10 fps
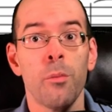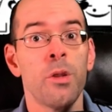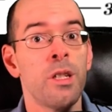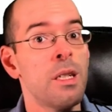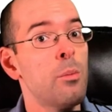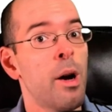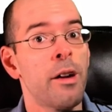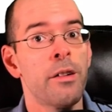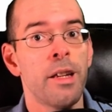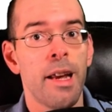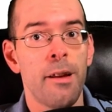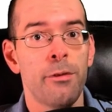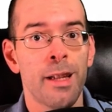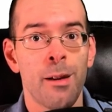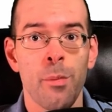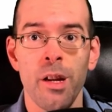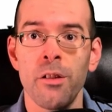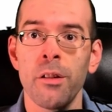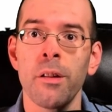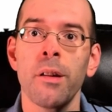C minor to A flat
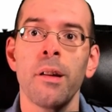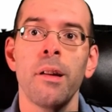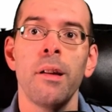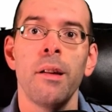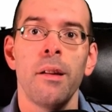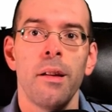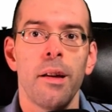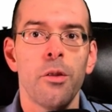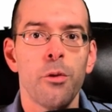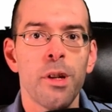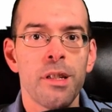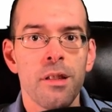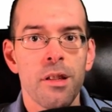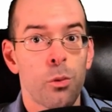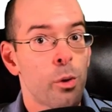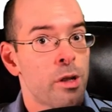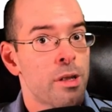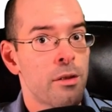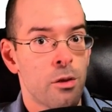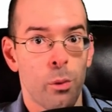major, and the reason this works
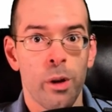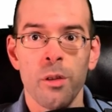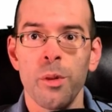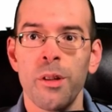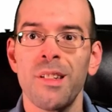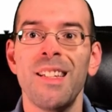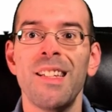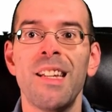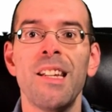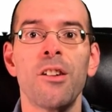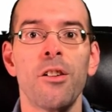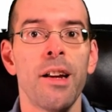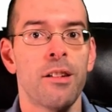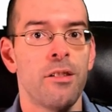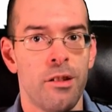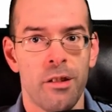out so well is because these keys are next to each